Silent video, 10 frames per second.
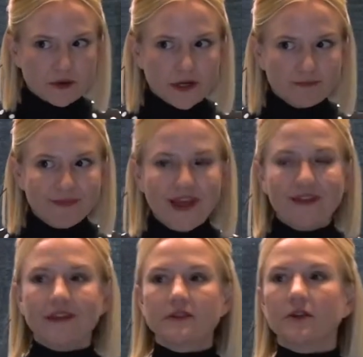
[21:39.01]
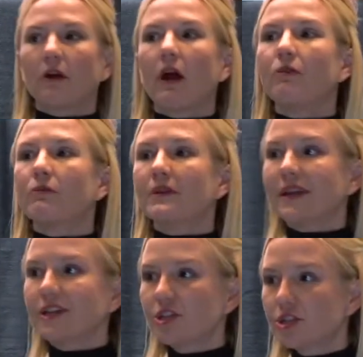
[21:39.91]
it. These are our
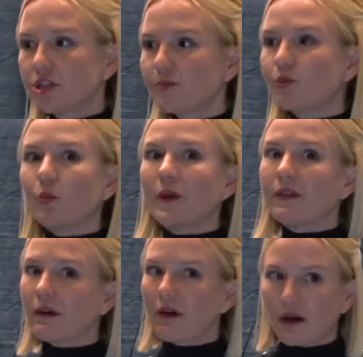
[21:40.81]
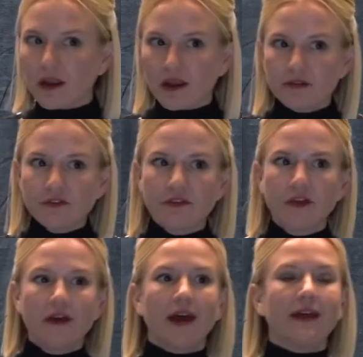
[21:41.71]
relationships with our audience
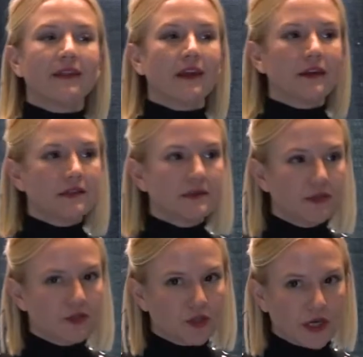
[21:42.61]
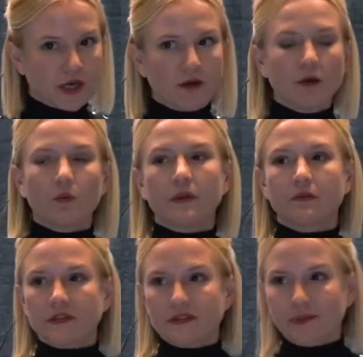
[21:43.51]
and they get to be treated with
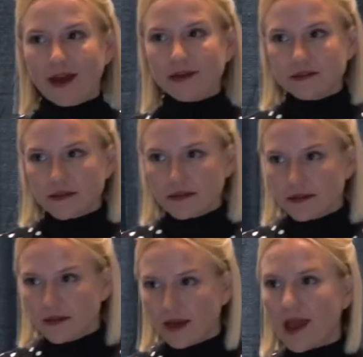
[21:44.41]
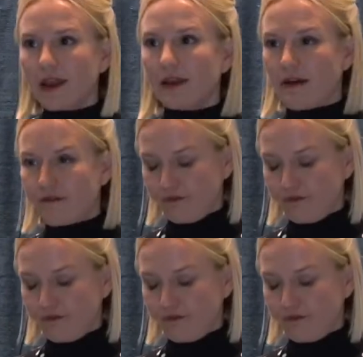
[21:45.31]
respect and love